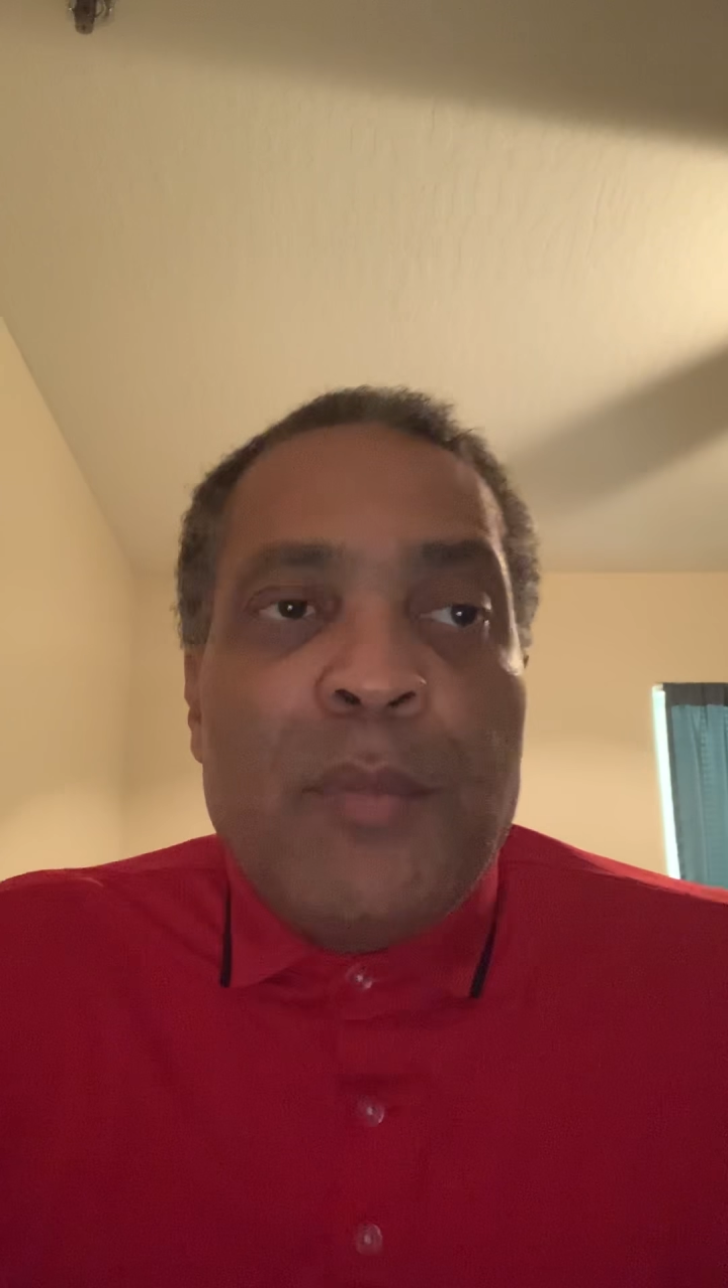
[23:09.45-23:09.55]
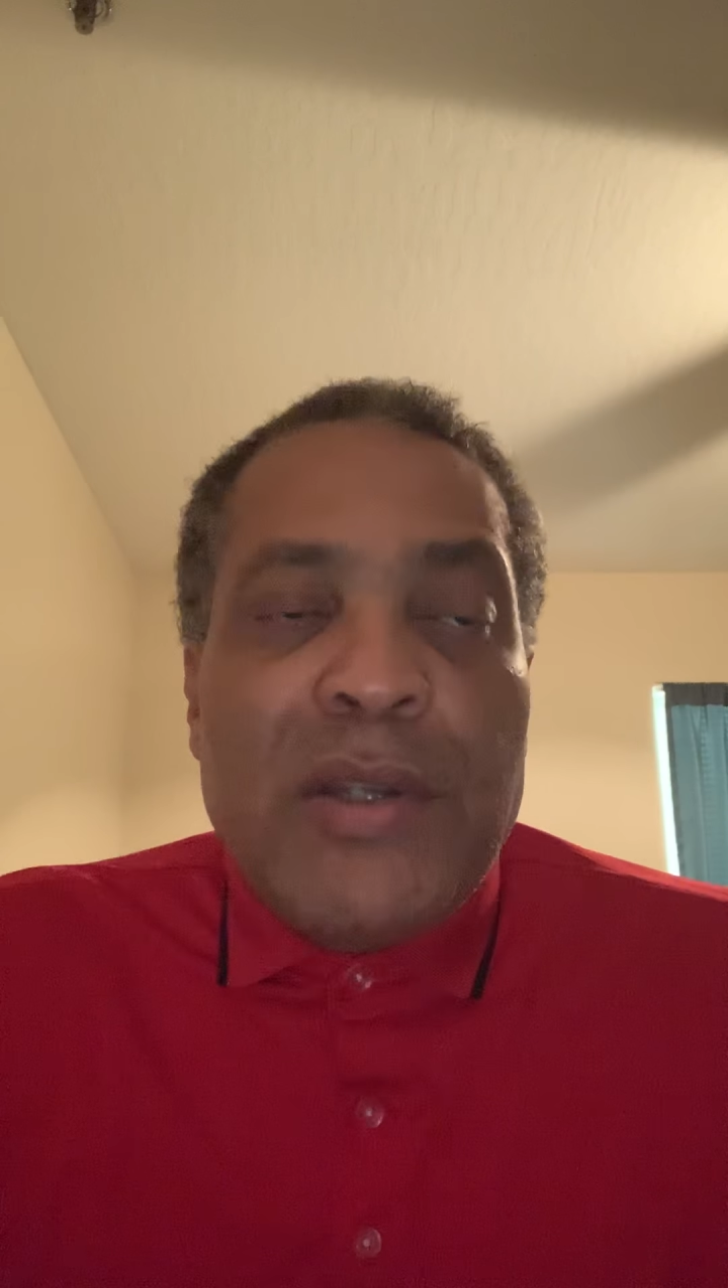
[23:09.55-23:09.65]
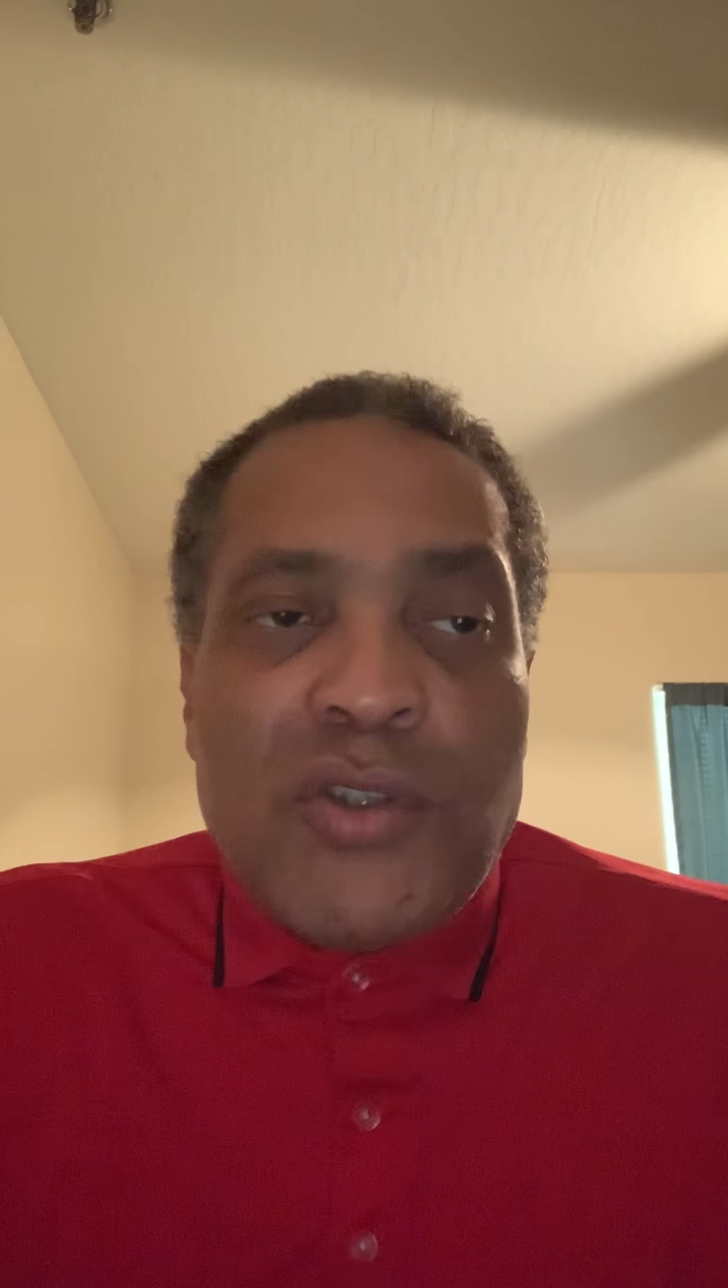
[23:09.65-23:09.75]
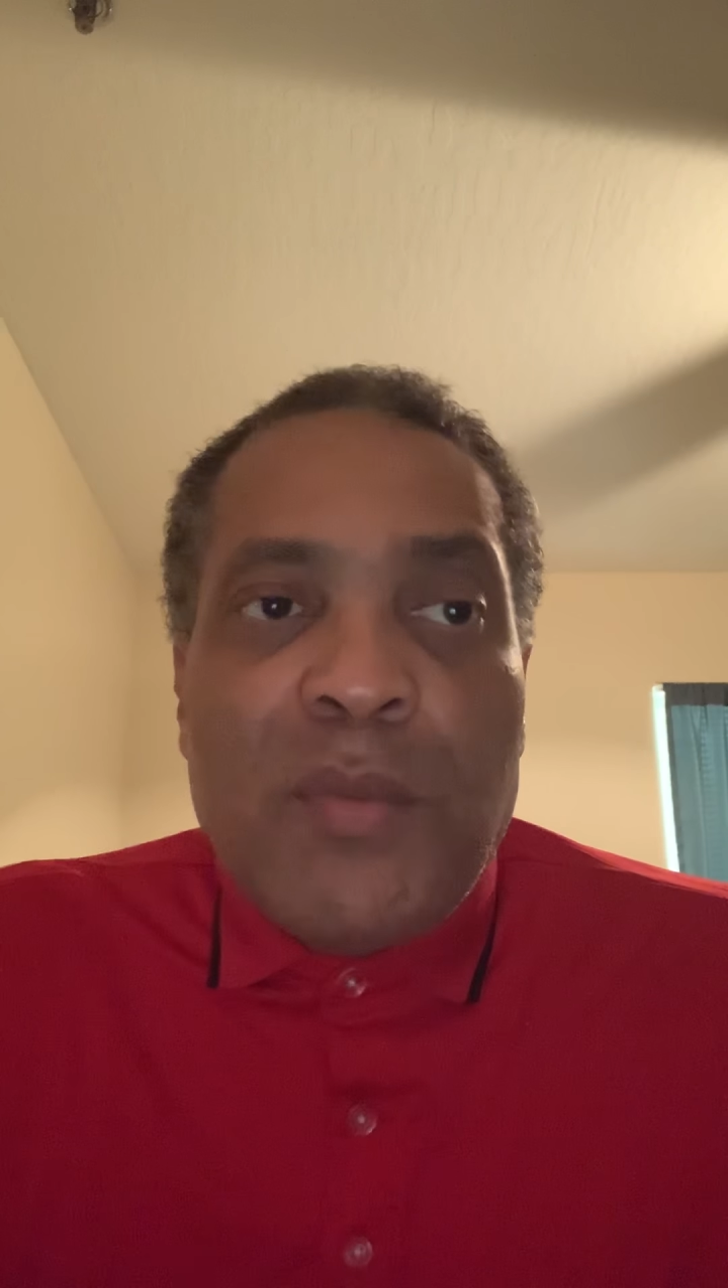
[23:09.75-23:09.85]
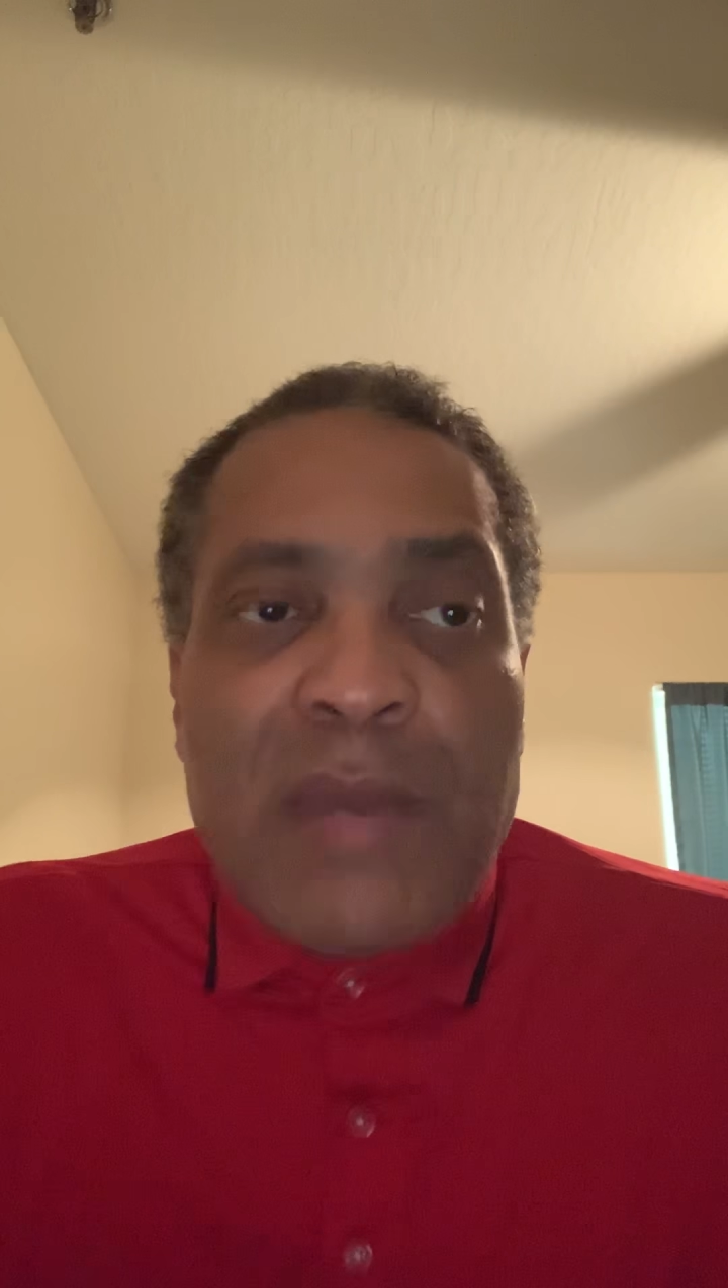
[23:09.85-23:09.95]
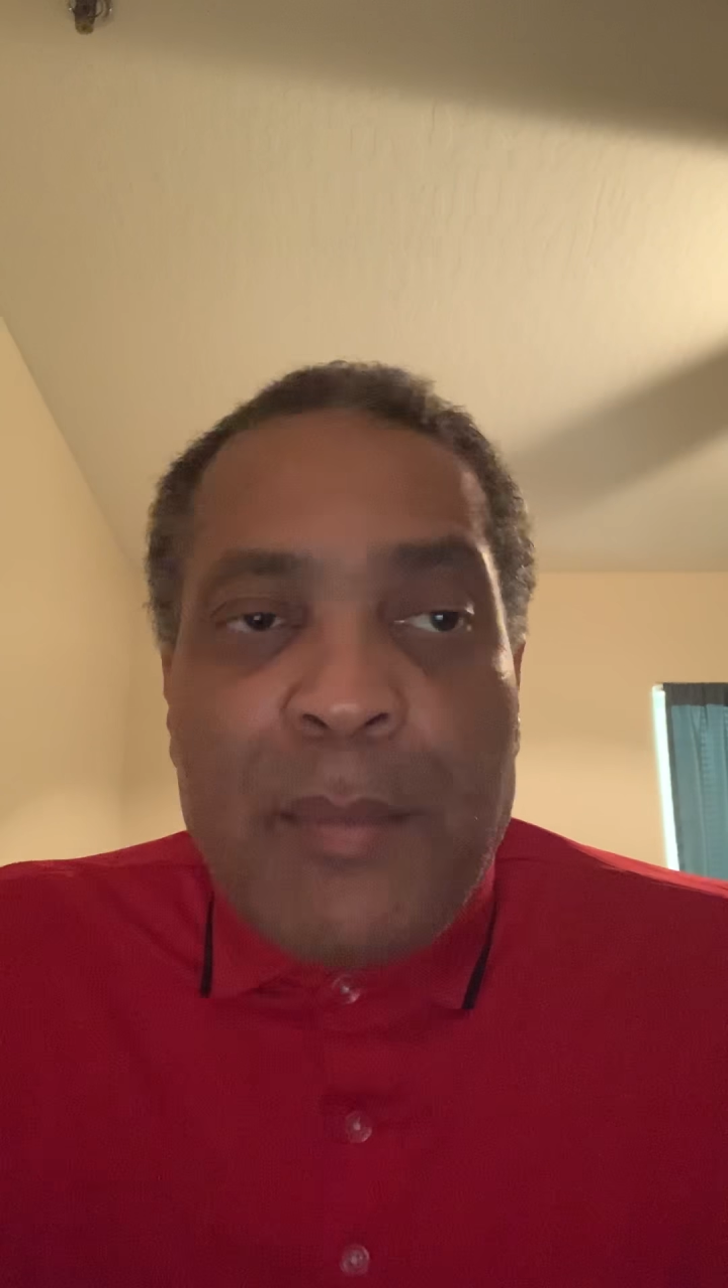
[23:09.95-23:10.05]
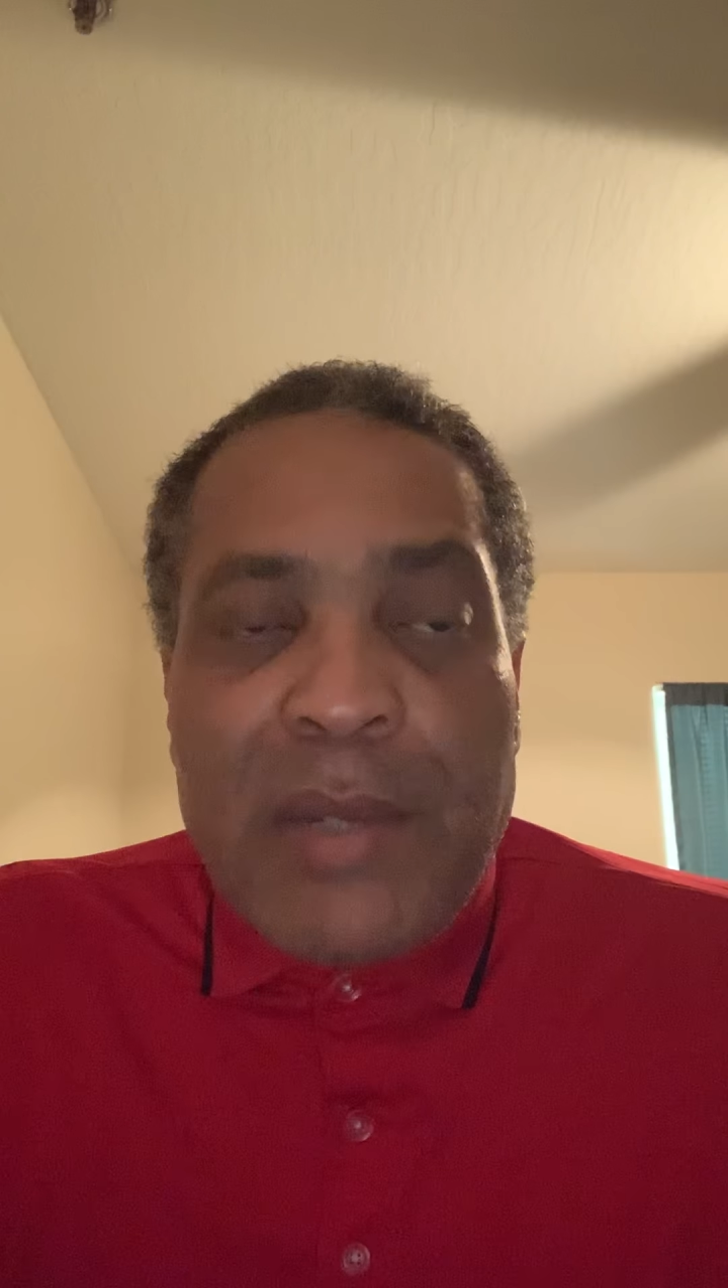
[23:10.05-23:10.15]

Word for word: But you may,